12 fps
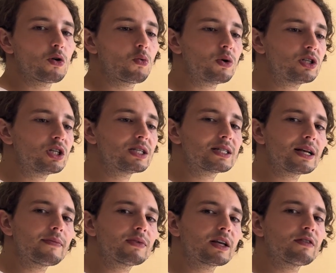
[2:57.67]
which is
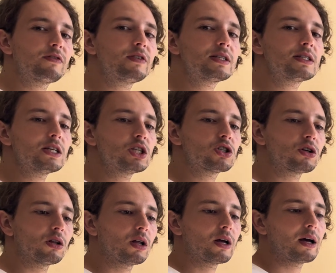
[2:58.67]
something
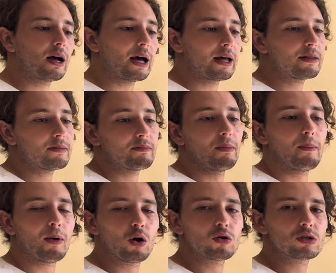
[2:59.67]
vestigial and
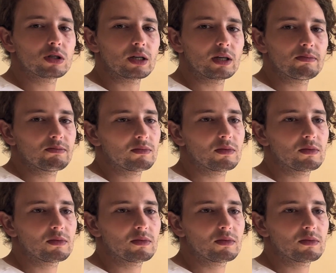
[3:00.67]
mostly